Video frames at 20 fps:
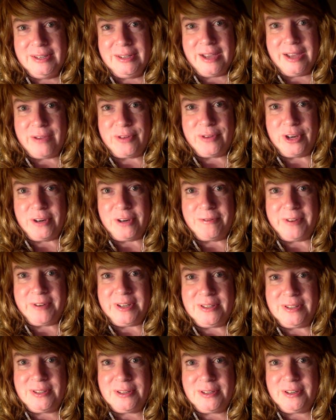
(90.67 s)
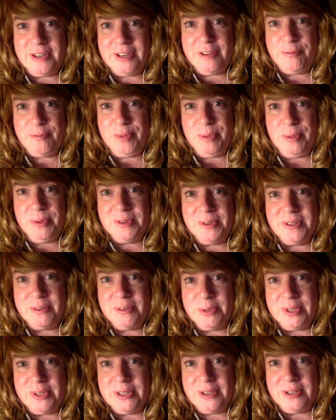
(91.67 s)
have girlfriends or have people to
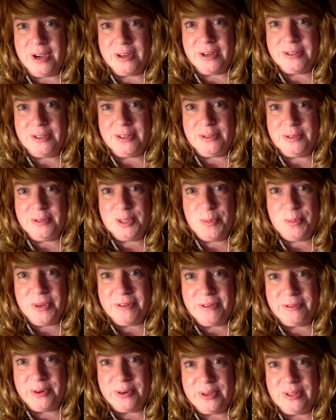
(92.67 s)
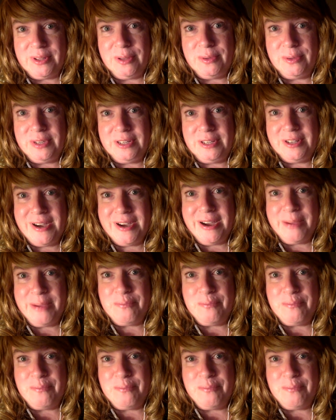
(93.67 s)
really talk to. It's been a very lonely time.